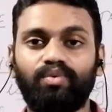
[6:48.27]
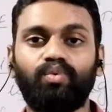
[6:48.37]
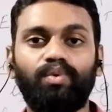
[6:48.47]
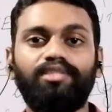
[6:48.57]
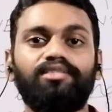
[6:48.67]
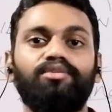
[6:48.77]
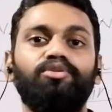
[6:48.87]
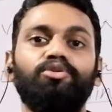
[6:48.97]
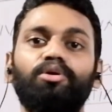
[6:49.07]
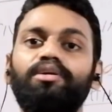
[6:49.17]
which do
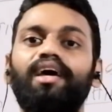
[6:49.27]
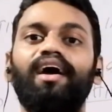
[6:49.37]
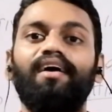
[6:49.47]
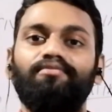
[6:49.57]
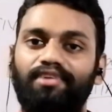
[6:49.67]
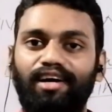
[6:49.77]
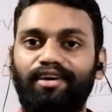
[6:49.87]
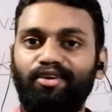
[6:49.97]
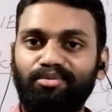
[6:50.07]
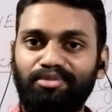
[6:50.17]
not have
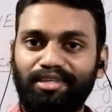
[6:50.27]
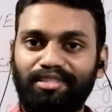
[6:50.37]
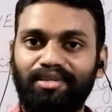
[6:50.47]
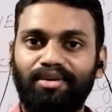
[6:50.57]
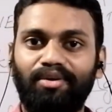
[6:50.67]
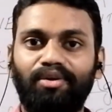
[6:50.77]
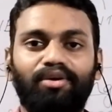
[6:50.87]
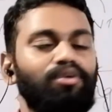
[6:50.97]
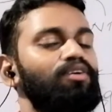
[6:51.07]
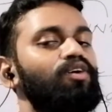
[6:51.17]
an object
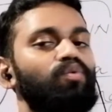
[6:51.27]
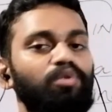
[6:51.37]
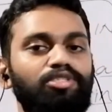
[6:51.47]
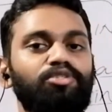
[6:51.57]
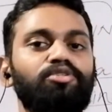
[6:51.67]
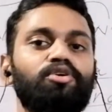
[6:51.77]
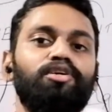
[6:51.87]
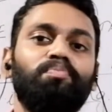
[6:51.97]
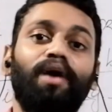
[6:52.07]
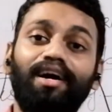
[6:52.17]
or which do
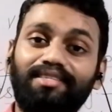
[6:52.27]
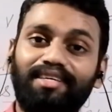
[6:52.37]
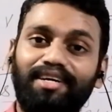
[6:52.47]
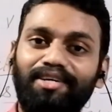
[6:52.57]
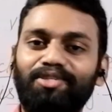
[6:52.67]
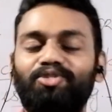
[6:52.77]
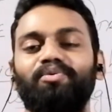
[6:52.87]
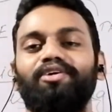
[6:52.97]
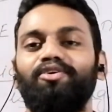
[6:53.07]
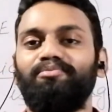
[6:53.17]
not pass to
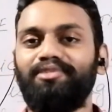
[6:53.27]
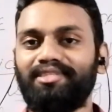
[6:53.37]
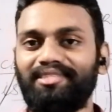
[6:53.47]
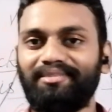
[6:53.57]
an object.